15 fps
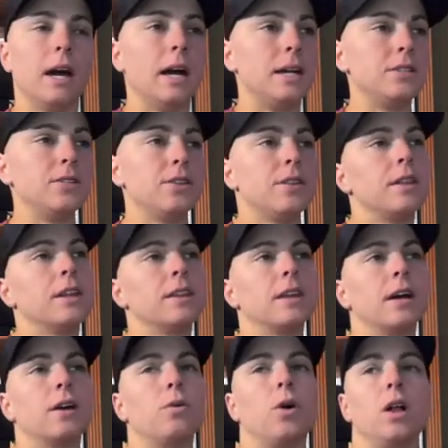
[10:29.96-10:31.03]
I do think
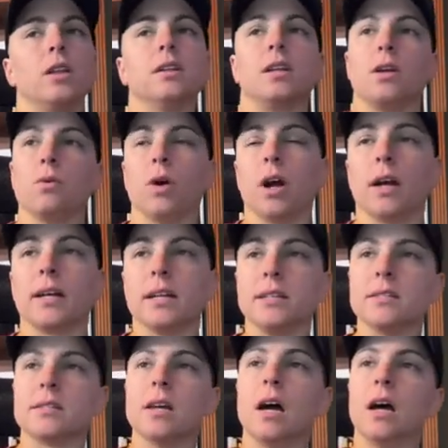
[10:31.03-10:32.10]
that quality work
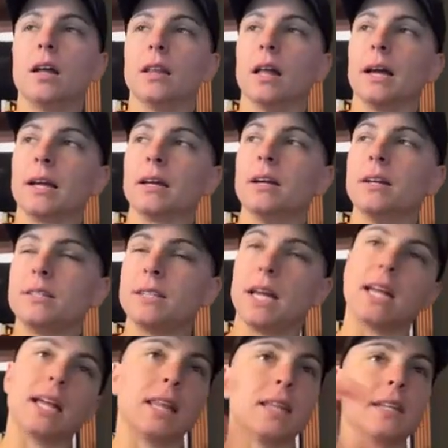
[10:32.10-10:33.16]
is like
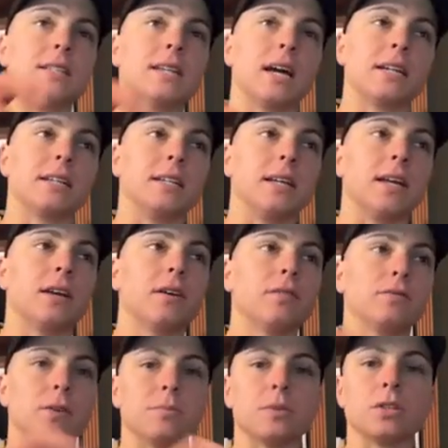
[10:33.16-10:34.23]
taking the technique
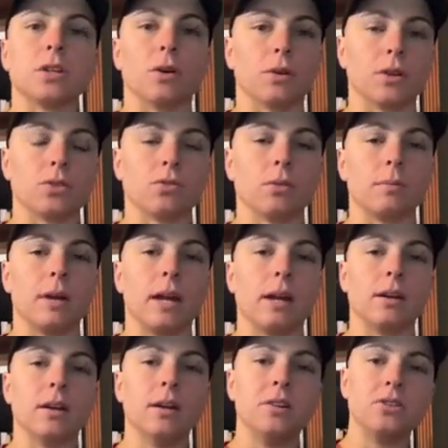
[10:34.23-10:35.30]
from lower
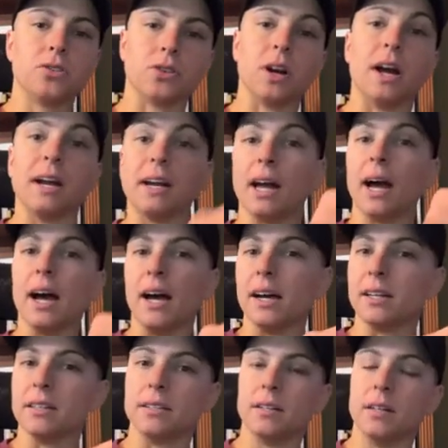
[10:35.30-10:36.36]
swimming, trying to
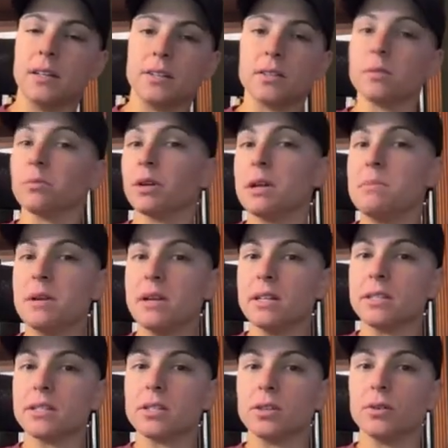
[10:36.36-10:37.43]
add some
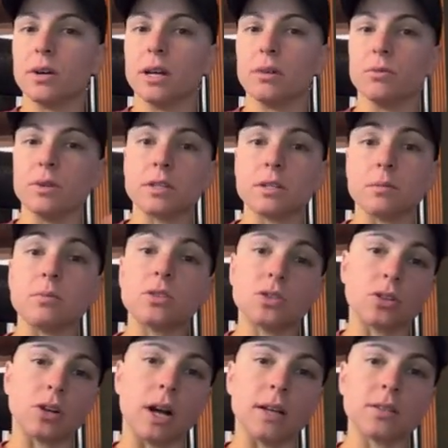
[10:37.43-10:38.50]
repeats to it with some
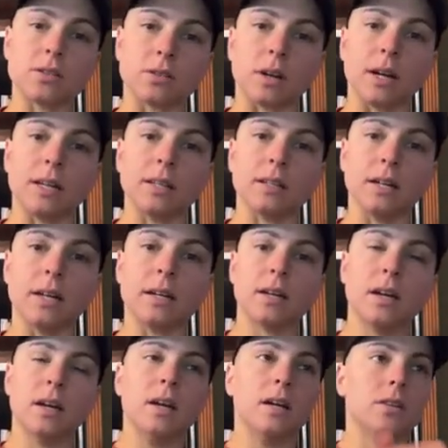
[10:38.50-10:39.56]
stress, right? Like,
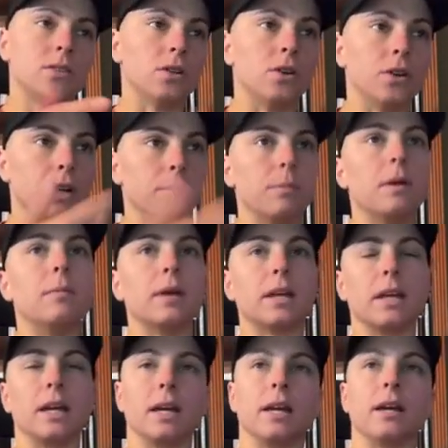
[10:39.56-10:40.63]
so you're
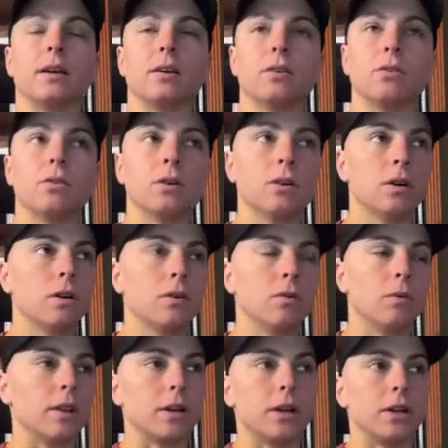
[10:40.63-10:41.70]
mimicking,
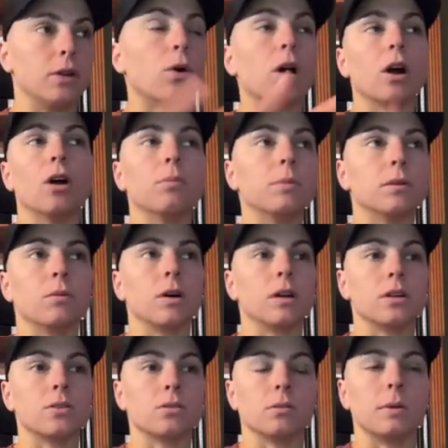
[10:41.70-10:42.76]
whether you are open
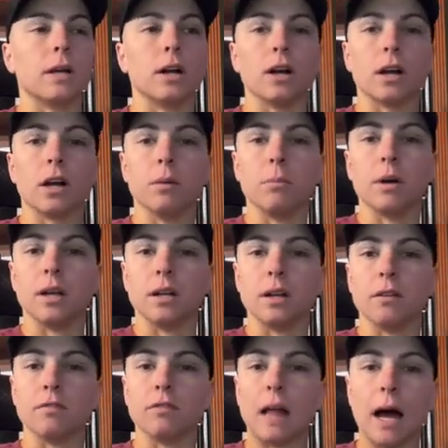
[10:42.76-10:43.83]
water swimming or
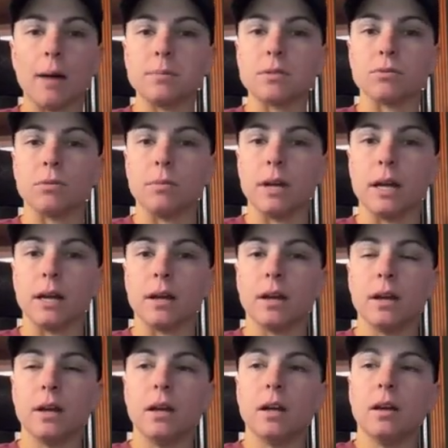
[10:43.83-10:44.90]
competitive lap swimming,
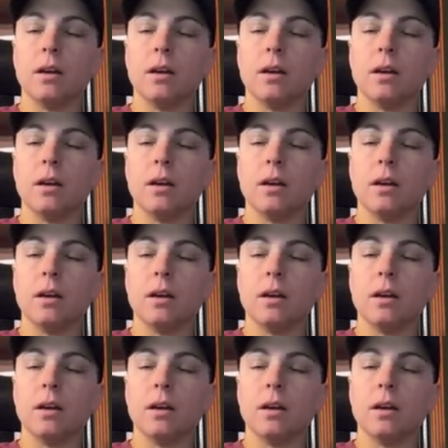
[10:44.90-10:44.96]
